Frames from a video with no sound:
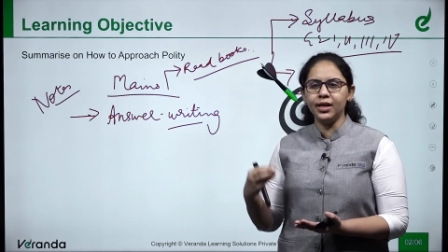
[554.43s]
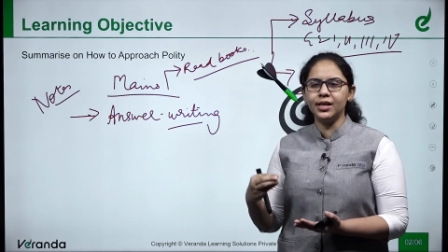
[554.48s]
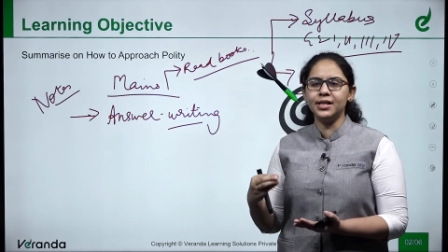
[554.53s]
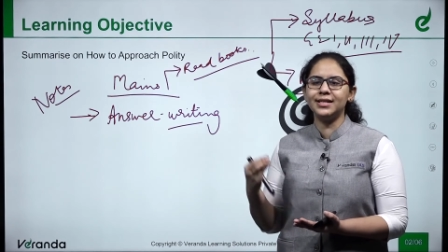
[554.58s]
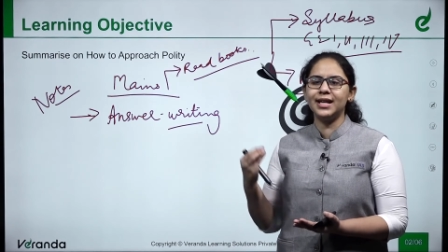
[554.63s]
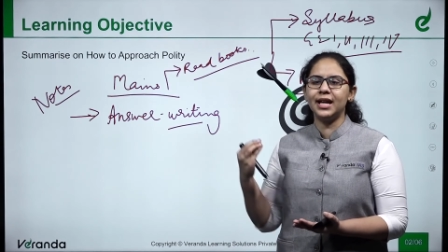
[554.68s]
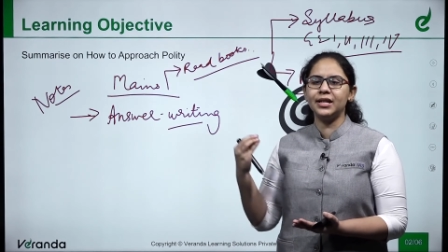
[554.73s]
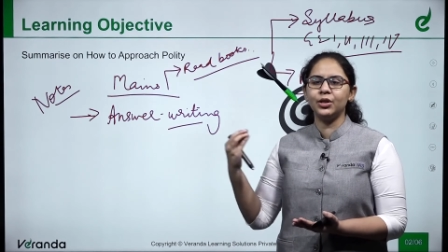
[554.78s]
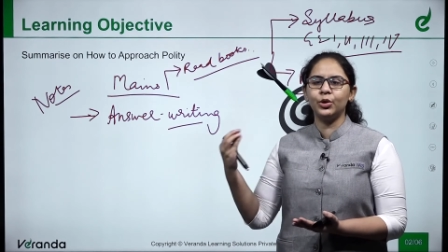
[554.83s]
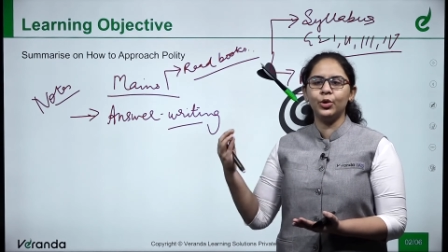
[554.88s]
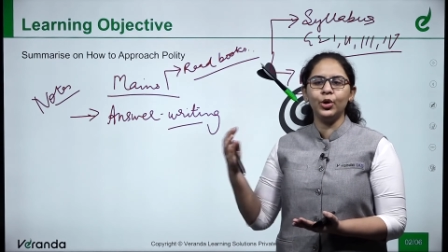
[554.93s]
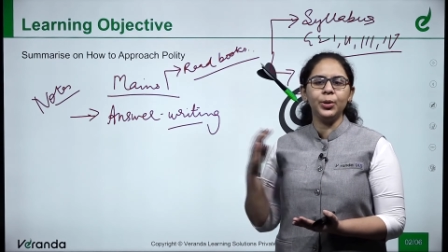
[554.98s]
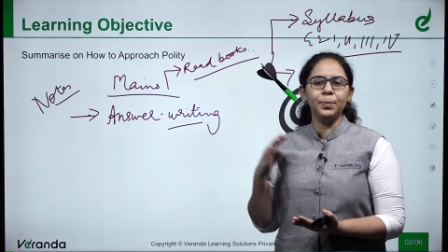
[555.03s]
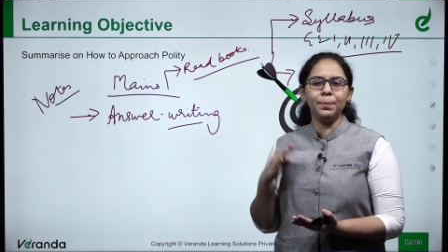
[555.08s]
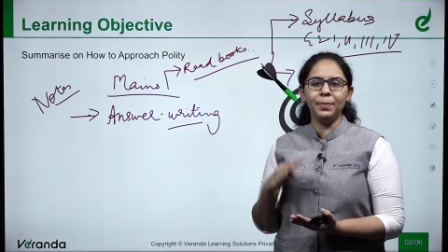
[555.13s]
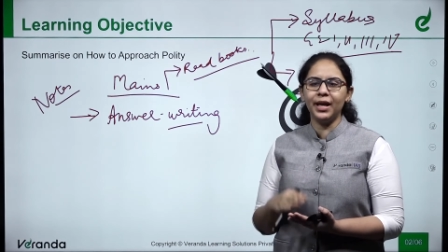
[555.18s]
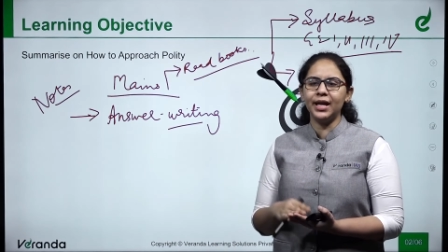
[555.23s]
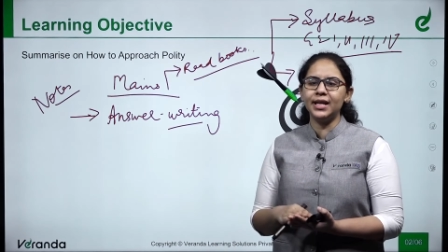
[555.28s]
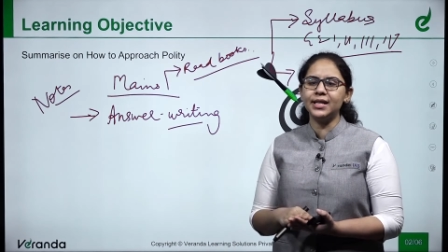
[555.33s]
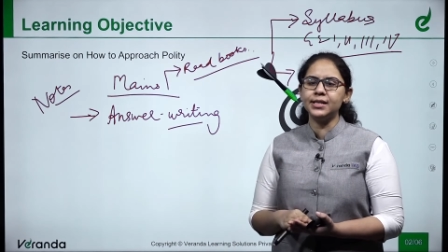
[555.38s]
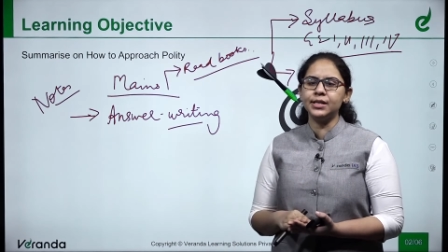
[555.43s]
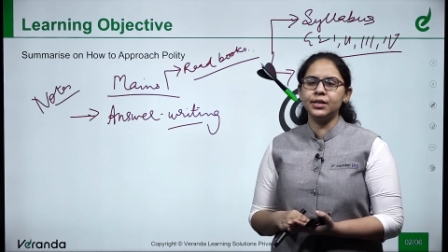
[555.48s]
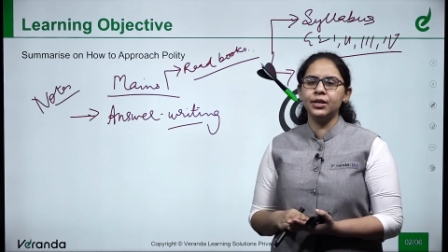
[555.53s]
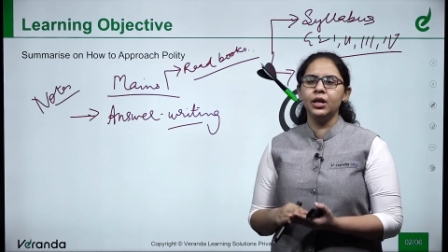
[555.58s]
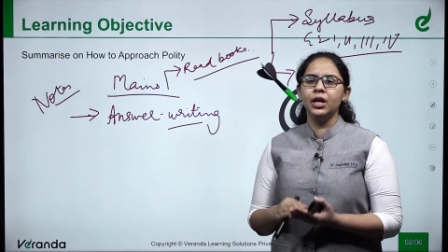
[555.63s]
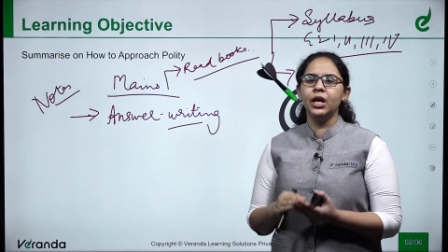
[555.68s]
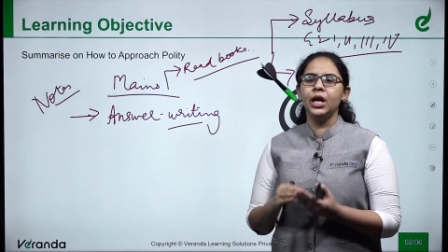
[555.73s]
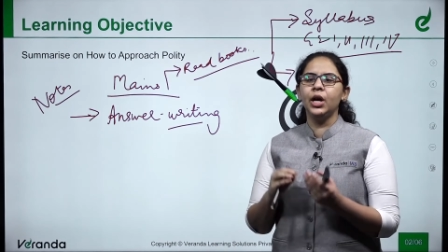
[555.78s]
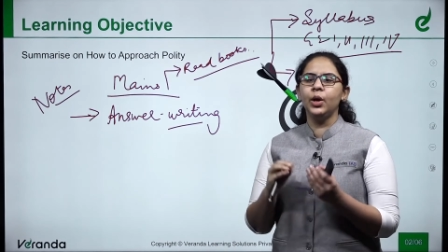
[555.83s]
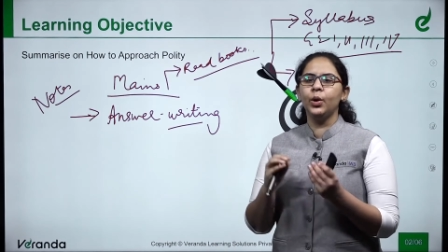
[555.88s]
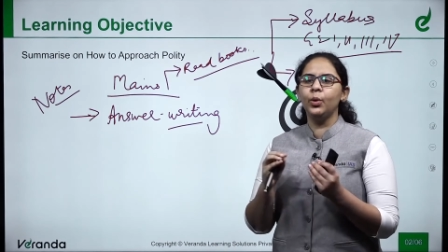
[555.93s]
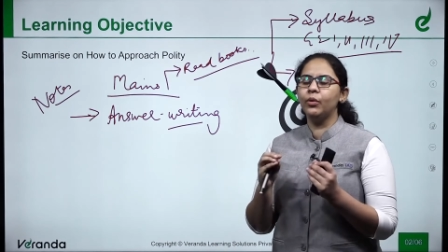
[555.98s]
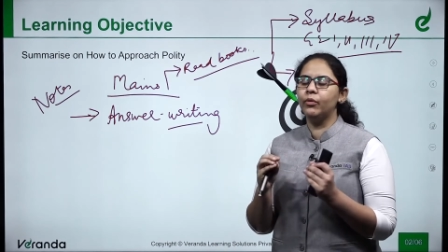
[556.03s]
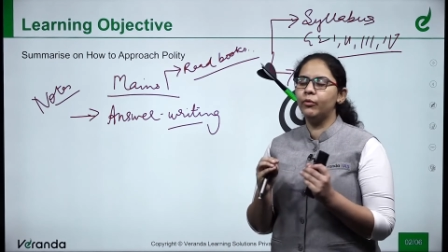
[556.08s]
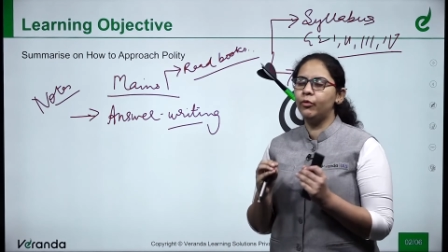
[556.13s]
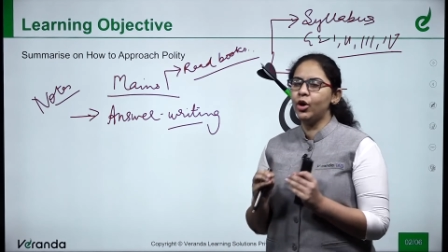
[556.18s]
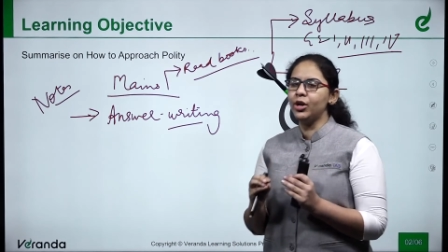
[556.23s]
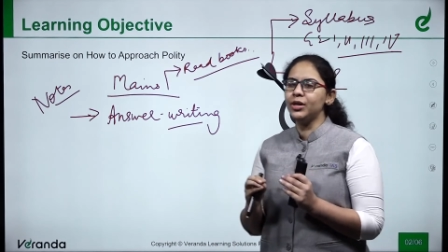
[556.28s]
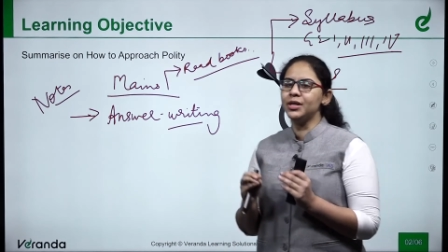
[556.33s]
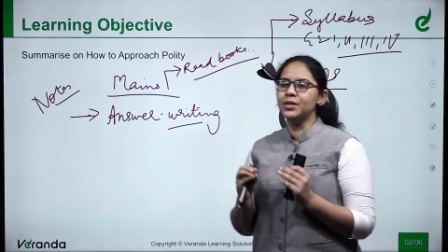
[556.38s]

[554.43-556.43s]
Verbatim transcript: is at a good pace, for